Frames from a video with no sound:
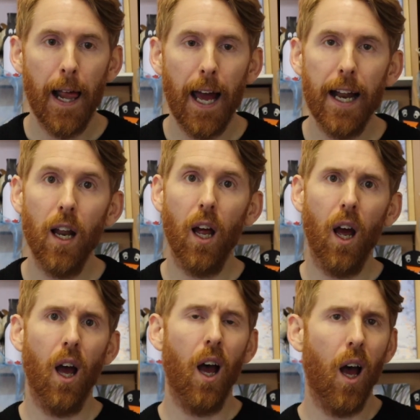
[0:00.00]
"And
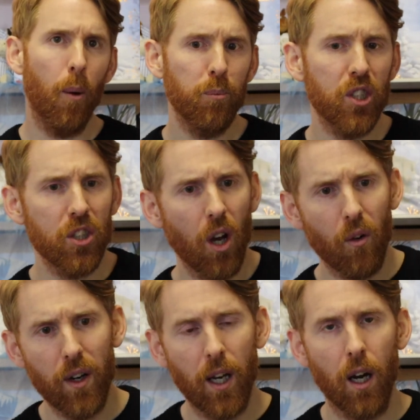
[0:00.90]
I'm
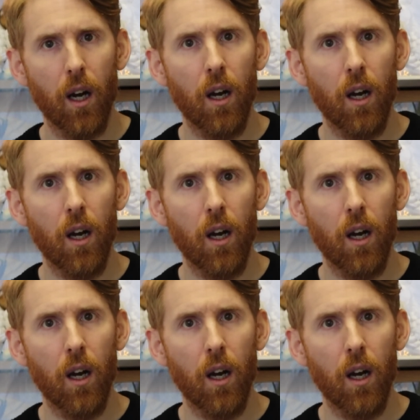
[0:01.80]
sorry I